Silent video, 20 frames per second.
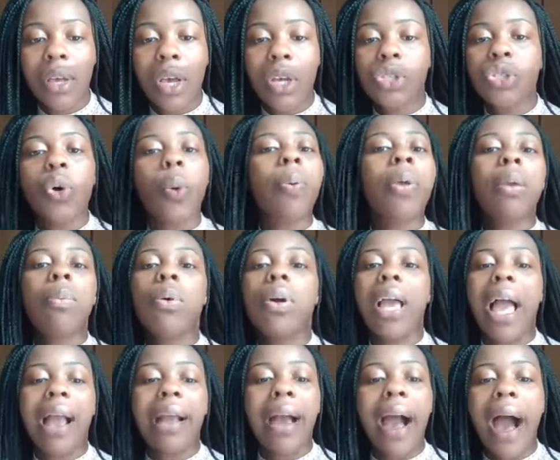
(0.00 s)
So people
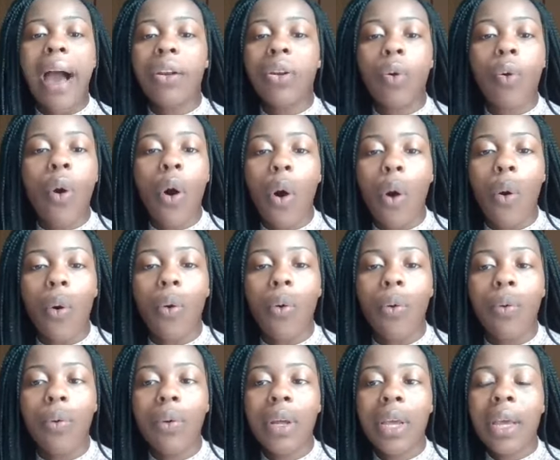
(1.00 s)
got God on hold,